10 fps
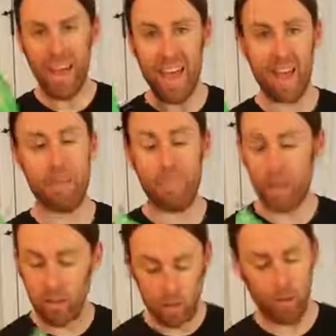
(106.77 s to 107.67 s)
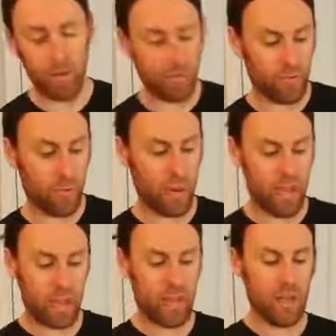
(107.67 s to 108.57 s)
have my
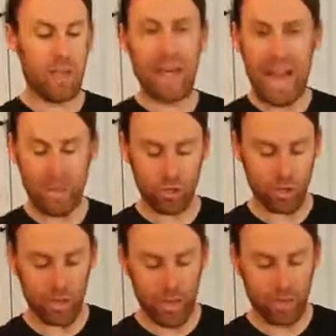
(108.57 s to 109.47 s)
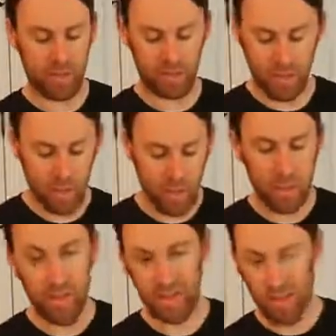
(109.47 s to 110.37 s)
gluten-free nacho chips,
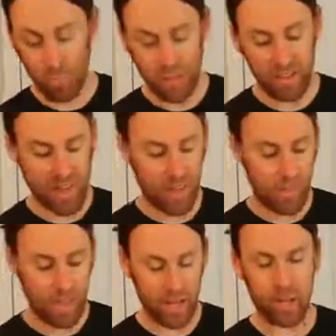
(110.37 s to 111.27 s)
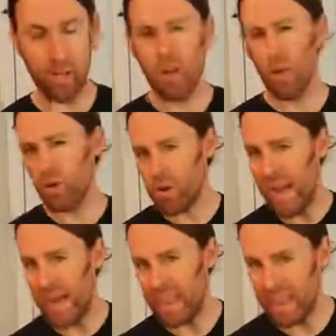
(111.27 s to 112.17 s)
these are spicy jalapeno. They're
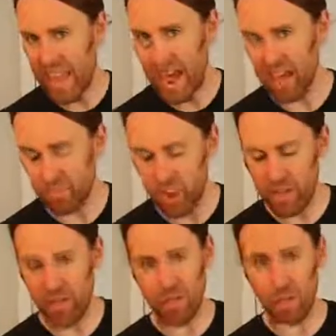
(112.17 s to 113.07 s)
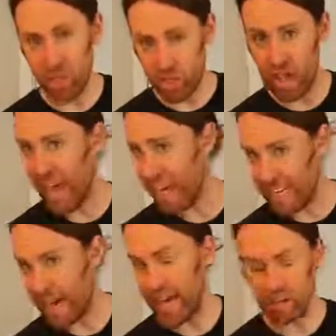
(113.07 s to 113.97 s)
not that spicy, which I
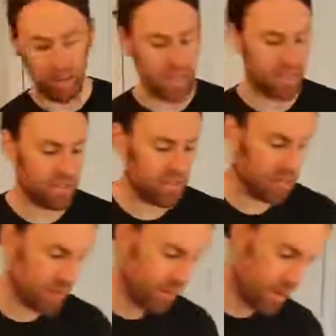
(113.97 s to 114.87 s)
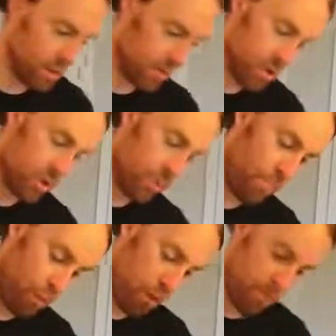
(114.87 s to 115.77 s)
can handle these. We're just gonna
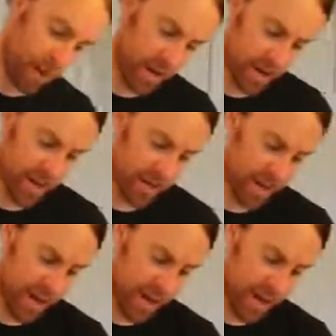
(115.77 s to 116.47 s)
pour them right in like